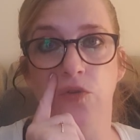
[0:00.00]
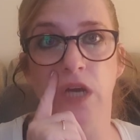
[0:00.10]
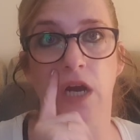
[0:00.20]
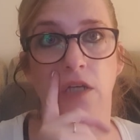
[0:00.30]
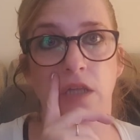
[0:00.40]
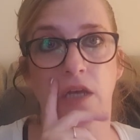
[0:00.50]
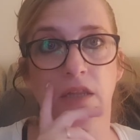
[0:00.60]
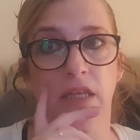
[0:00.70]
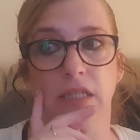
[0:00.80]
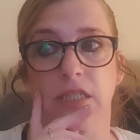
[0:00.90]
I
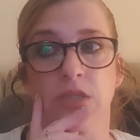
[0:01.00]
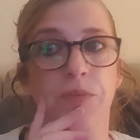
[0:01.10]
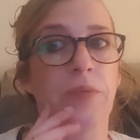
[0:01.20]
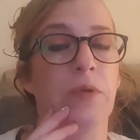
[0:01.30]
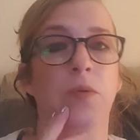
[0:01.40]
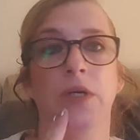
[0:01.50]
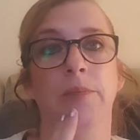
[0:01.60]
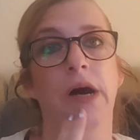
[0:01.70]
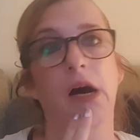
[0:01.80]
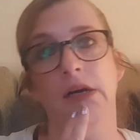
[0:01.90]
think this is probably one of
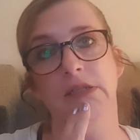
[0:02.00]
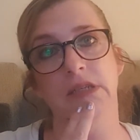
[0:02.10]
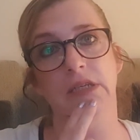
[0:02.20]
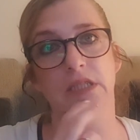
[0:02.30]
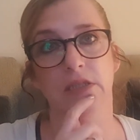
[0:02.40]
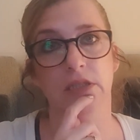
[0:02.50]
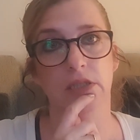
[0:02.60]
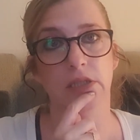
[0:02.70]
my hardest.